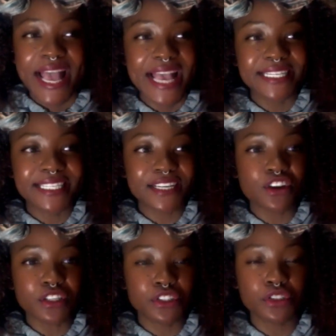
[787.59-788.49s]
It did
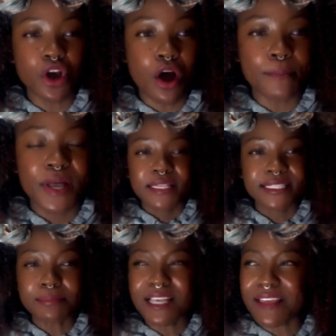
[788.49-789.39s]
not stop
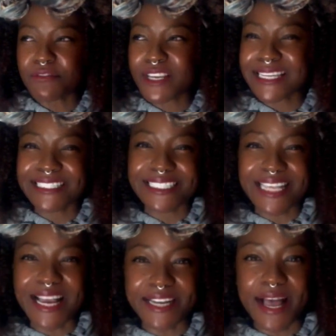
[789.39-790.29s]
some South African
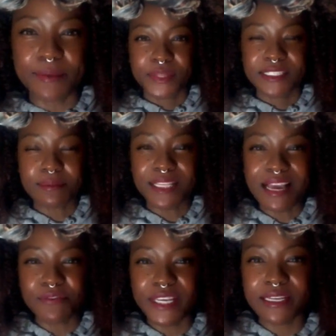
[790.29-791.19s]

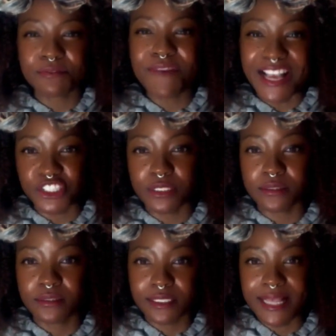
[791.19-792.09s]

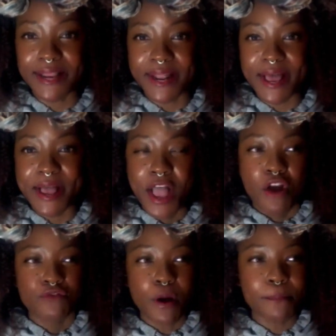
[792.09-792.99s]
fashion designer
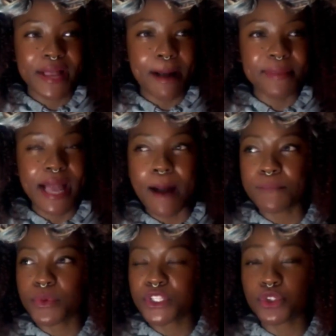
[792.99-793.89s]
from coming
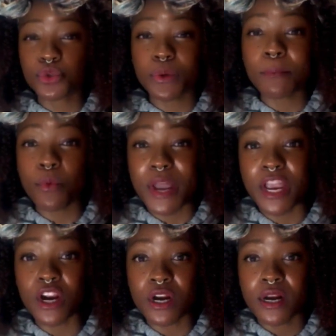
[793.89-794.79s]
up with
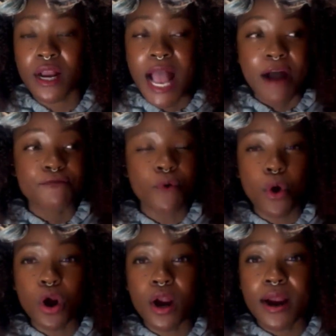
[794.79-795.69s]
swimwear
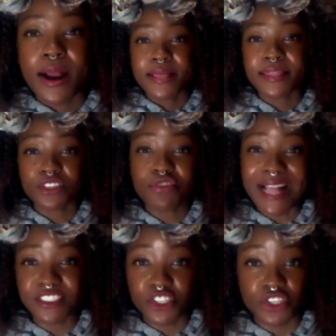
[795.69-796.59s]
for the
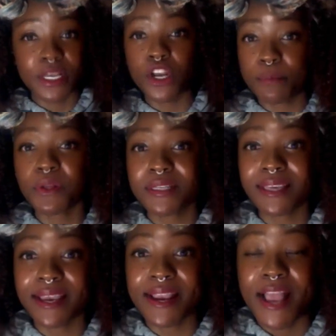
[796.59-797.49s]
transitioning
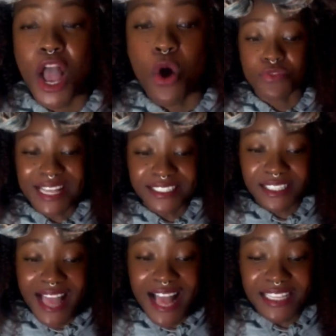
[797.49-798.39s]
community that
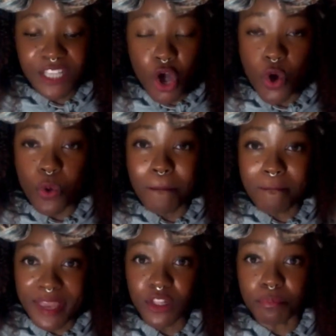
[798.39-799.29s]
still has a whole
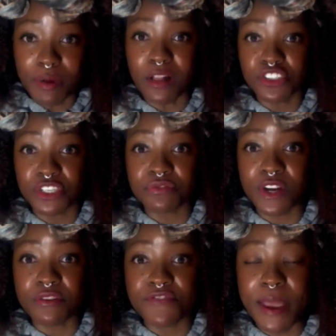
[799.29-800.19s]
male bulge in
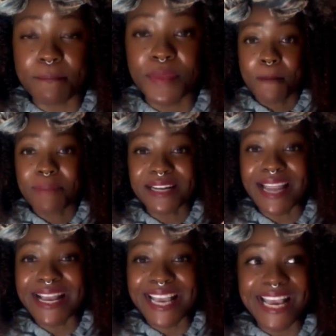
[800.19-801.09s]
front of them, but
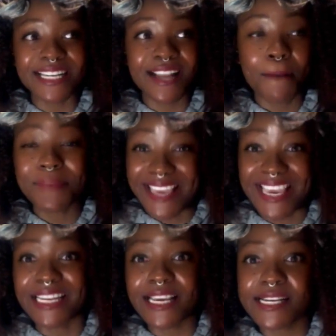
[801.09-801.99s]
like in
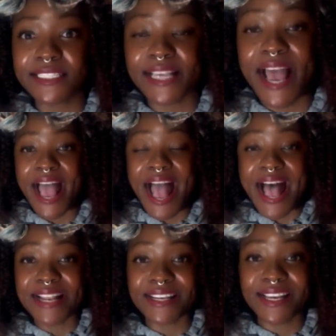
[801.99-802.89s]
bikinis
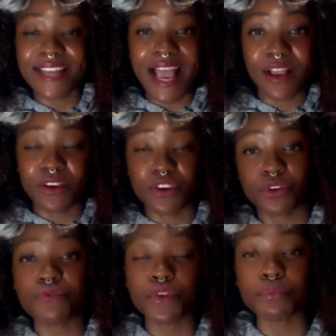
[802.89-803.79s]
and
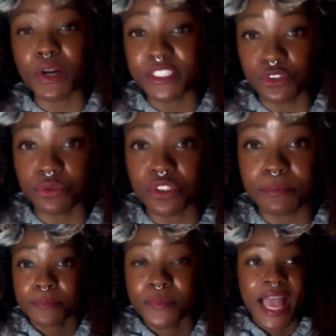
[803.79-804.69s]
full bodysuits,
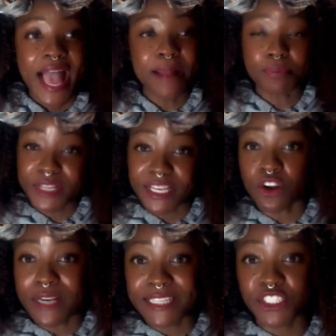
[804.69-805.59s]
and putting it
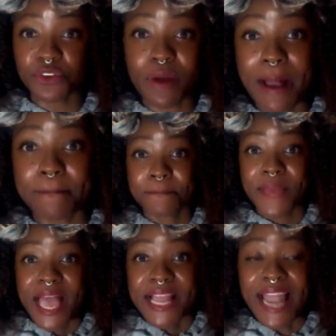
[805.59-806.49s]
on Instagram.
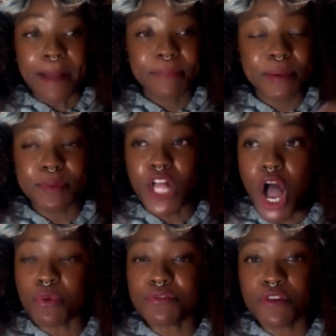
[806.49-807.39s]
Like, people
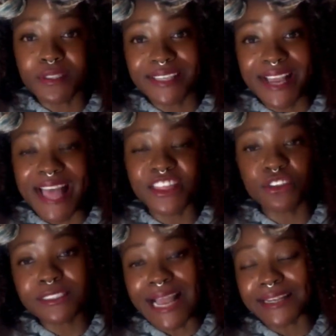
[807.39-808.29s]
are revolting and they're
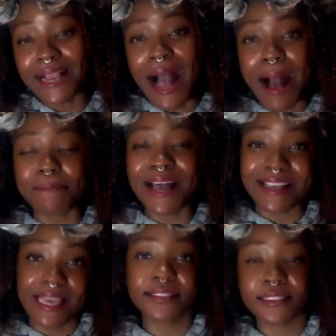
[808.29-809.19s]
standing up
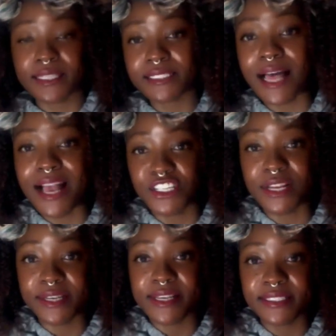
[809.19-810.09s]
against these
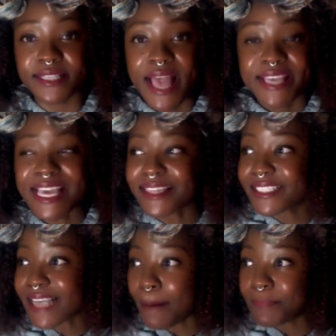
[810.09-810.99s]
agendas, yet
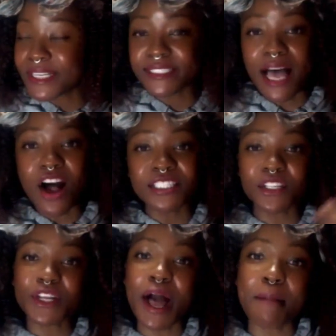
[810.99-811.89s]
these companies are
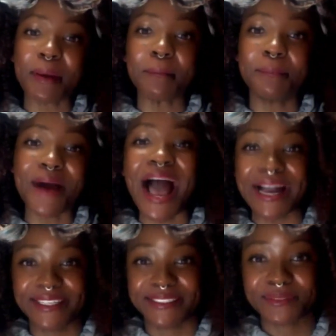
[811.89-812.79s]
still coming
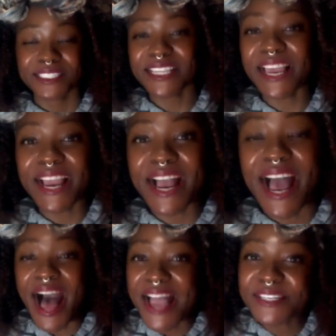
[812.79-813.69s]
back saying,
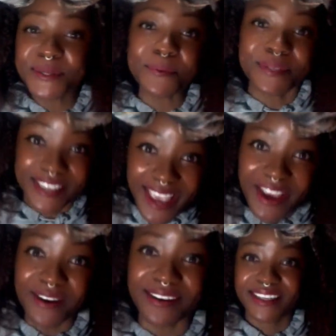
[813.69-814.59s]
I don't
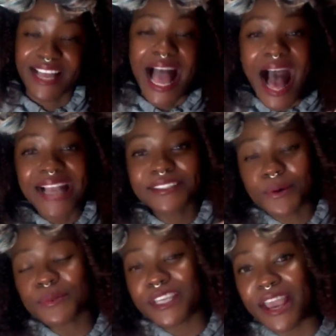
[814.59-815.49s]
care. I
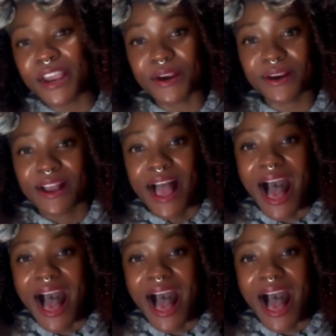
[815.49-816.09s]
don't care.